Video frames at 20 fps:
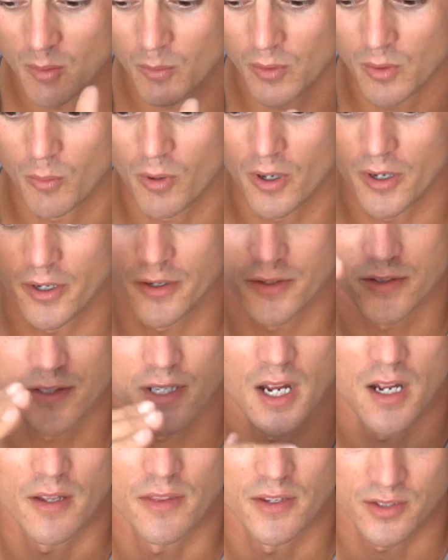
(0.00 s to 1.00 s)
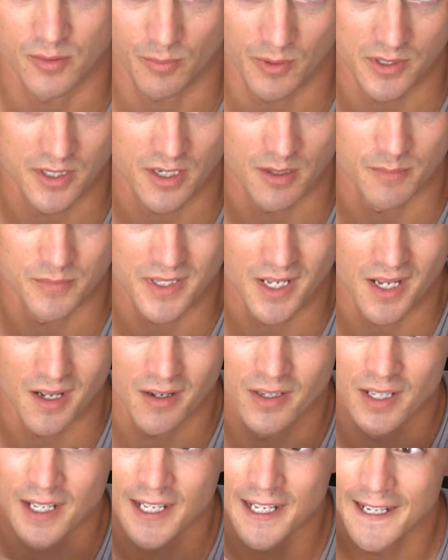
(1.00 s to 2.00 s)
When the water goes down, the switch comes
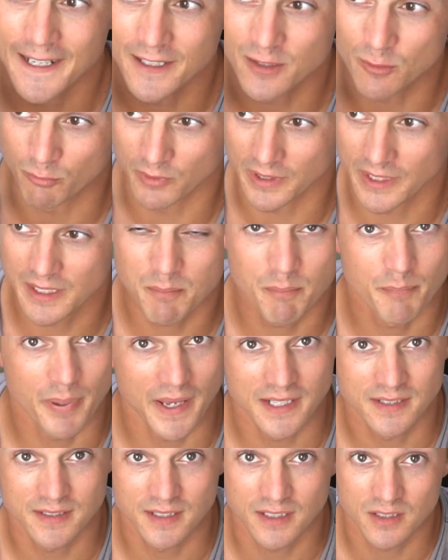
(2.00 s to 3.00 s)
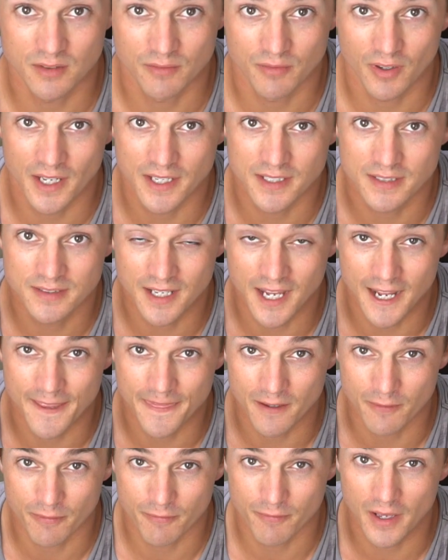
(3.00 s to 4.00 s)
down. It's a really basic device
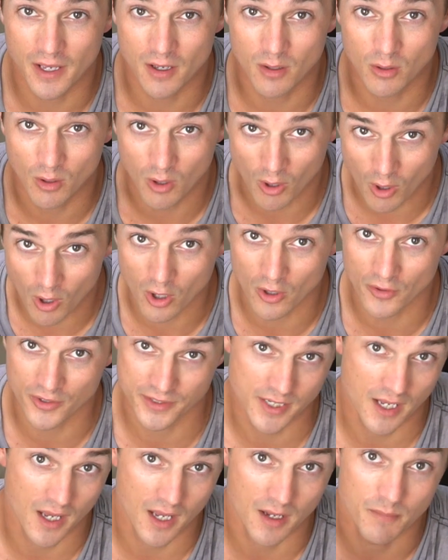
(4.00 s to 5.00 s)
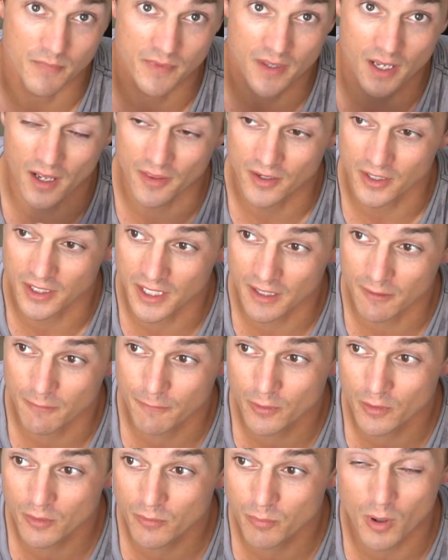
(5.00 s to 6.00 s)
and they fail all the time. They either get
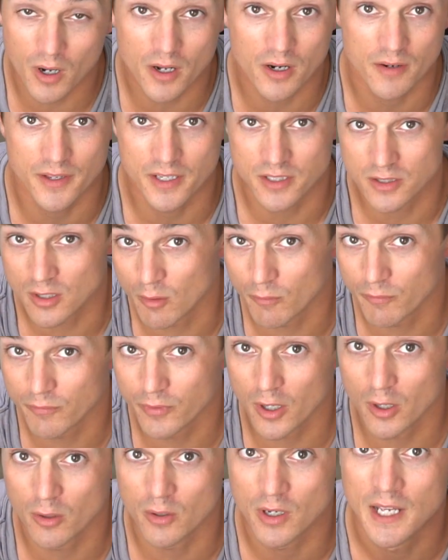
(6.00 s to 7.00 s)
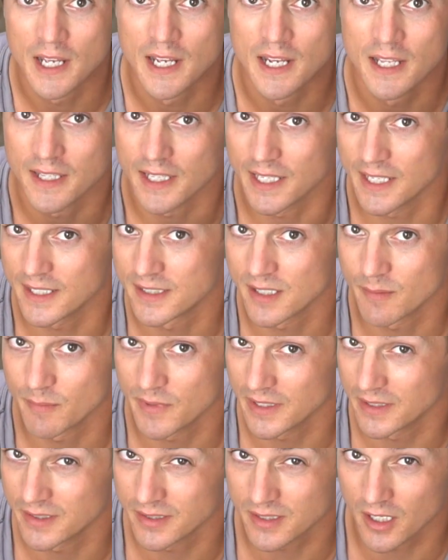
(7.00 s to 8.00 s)
full of water and they don't float, they get
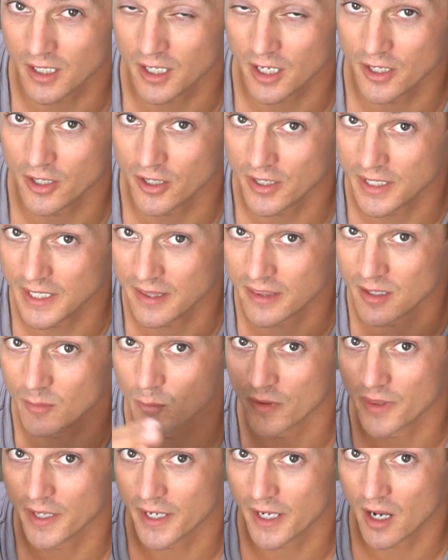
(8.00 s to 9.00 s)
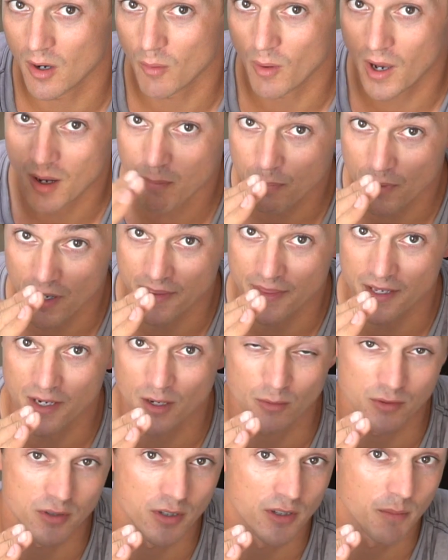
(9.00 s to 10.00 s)
something stuck underneath them when they go up and they
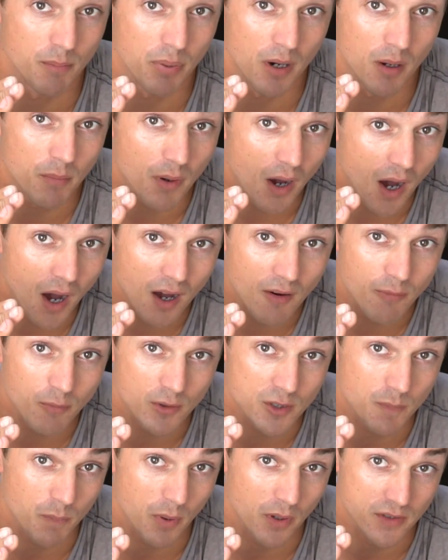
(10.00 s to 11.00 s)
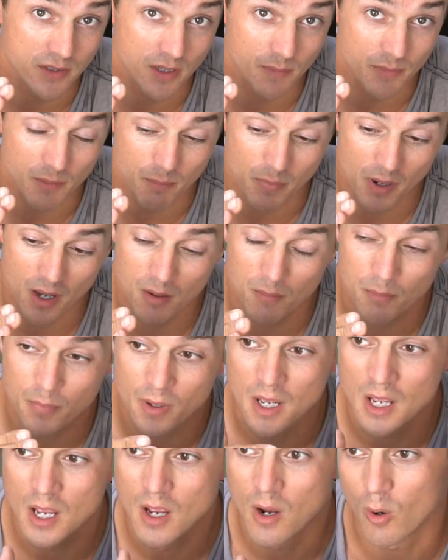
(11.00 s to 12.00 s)
don't turn the pump off, which burns up the pump,
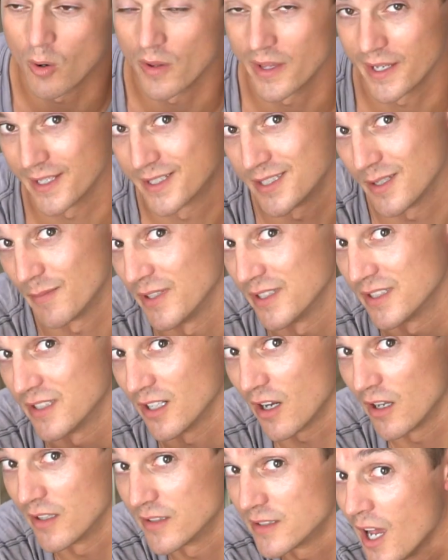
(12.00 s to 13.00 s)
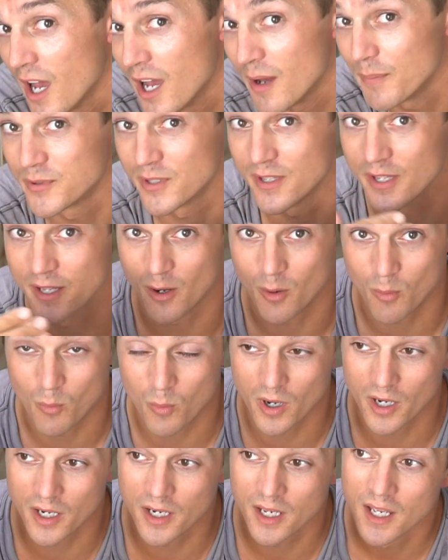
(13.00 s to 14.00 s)
or they get something stuck on top so they don't
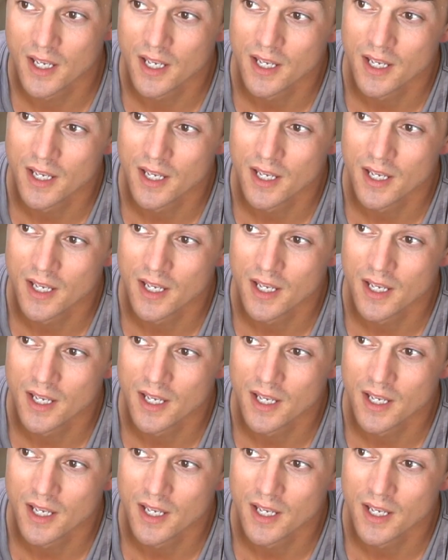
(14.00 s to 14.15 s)
work.